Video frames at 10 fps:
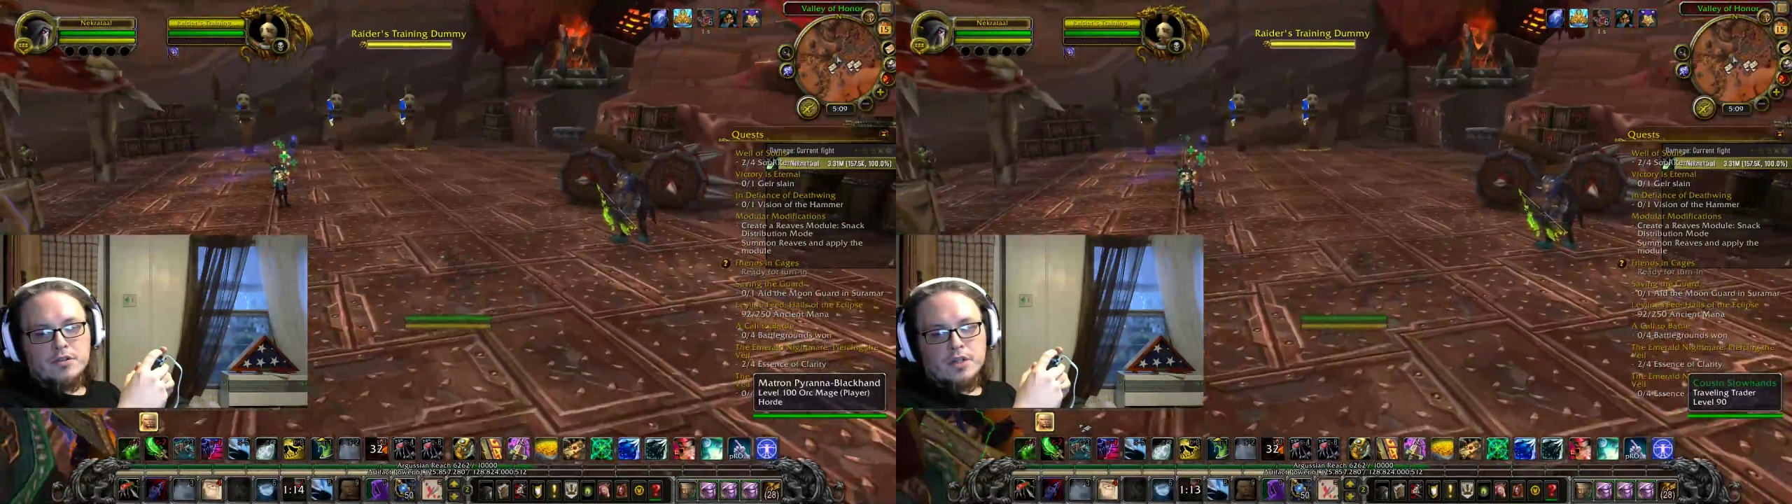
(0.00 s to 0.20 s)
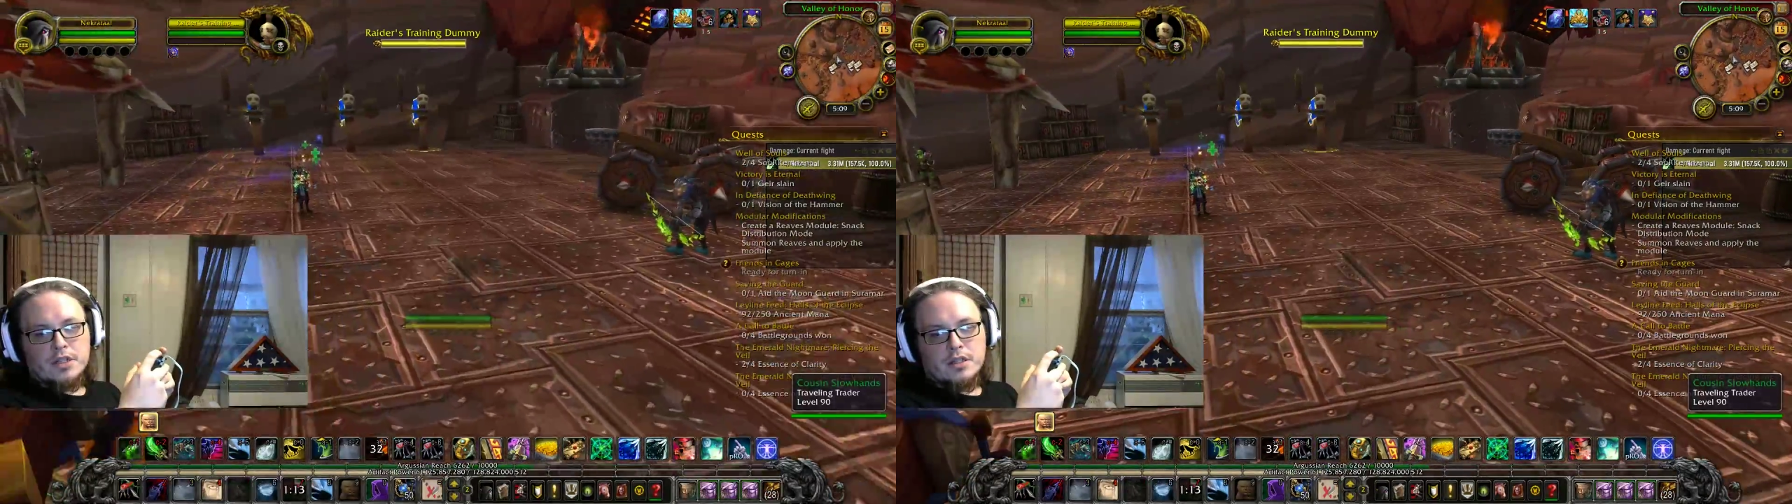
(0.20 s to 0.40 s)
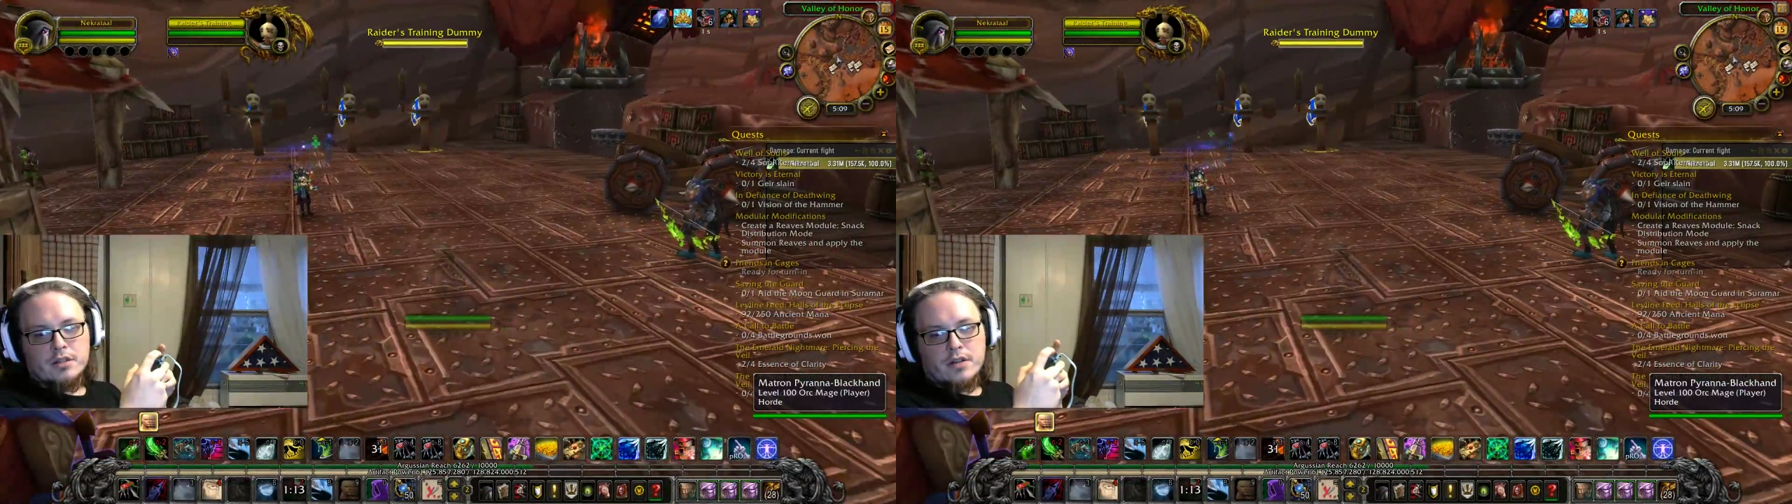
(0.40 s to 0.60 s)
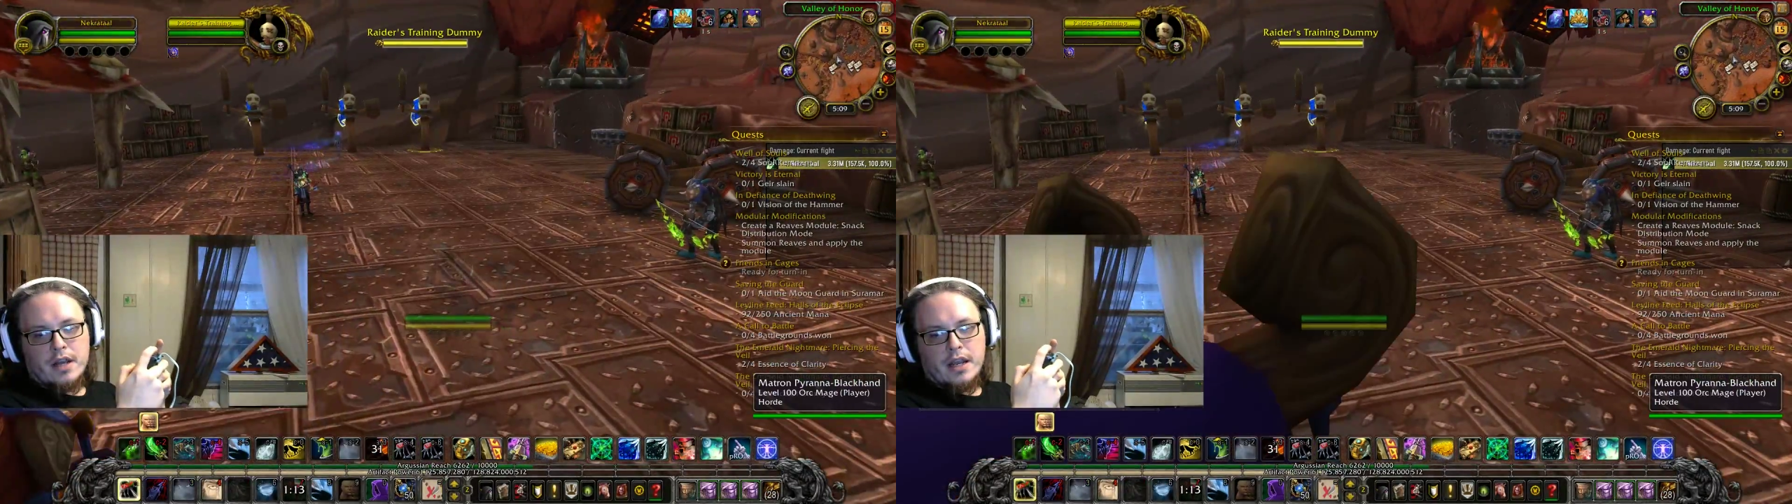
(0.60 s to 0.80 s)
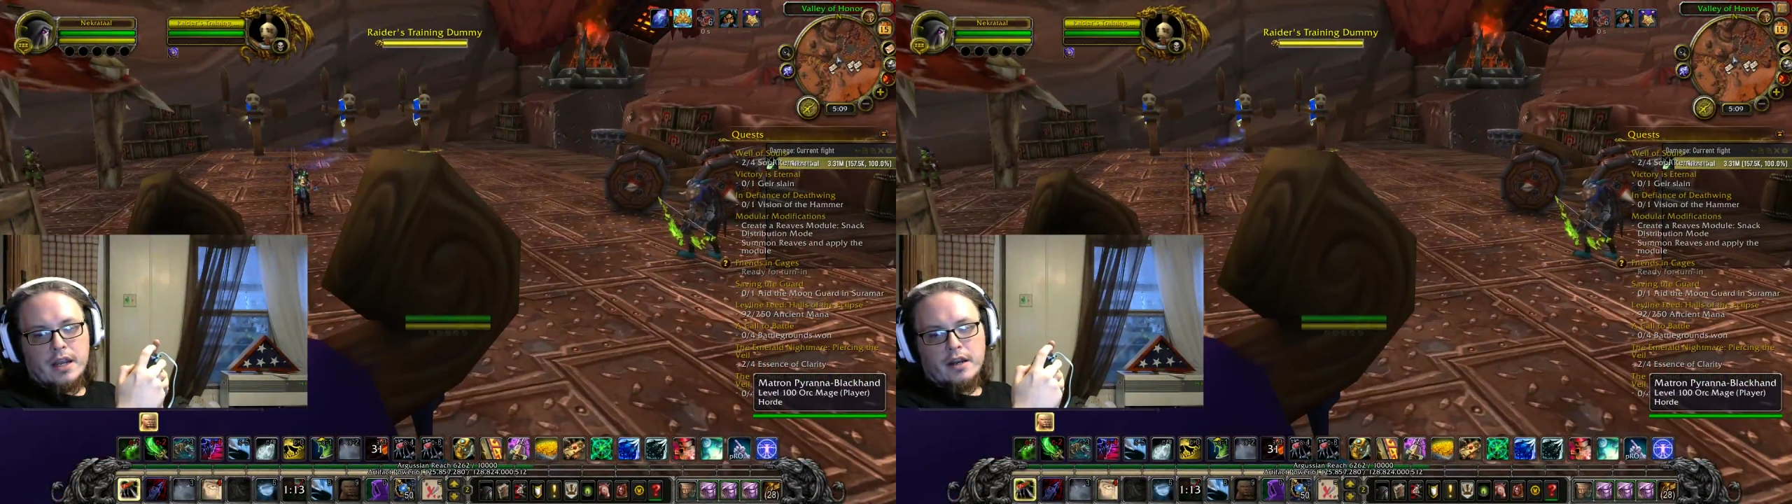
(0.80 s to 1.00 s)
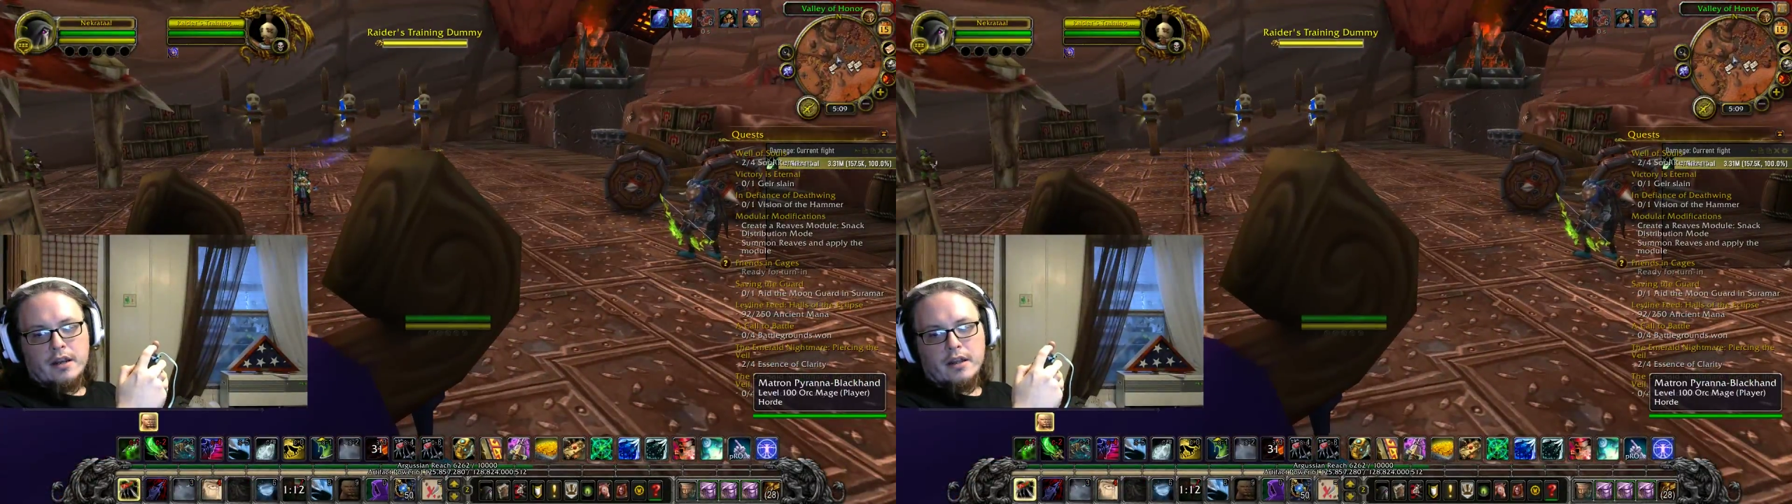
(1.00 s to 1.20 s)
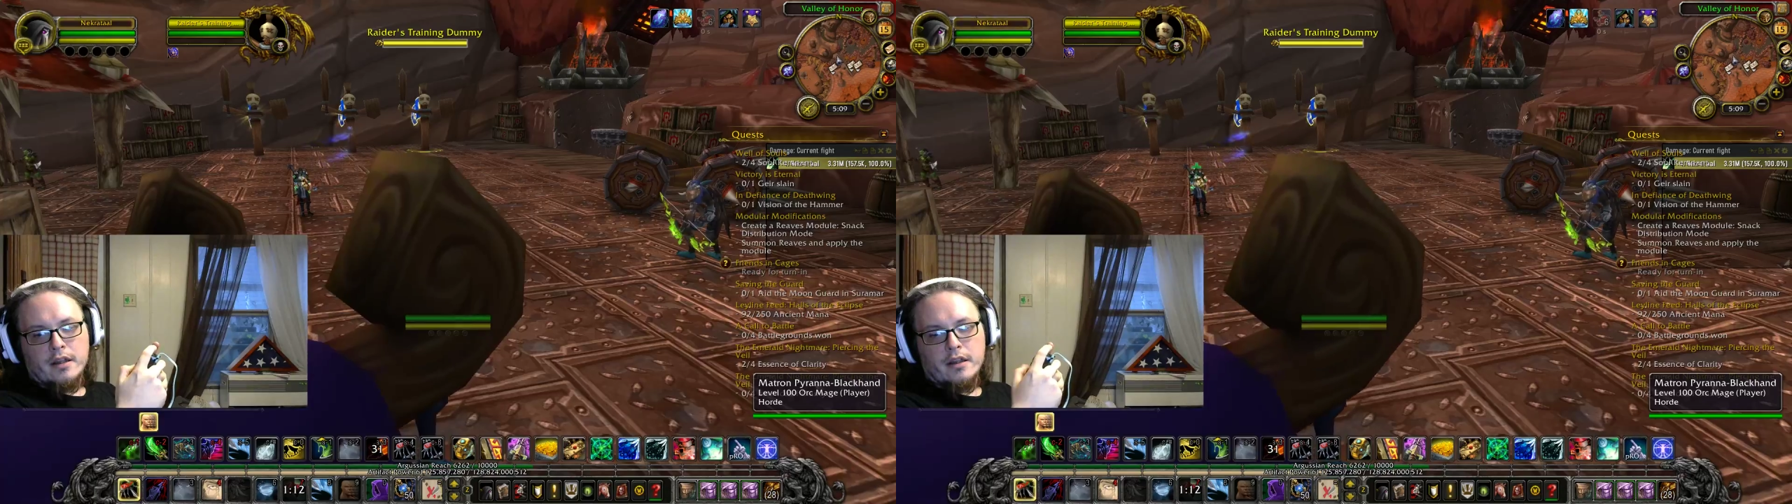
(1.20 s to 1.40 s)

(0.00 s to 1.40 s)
Tricks of the Trade.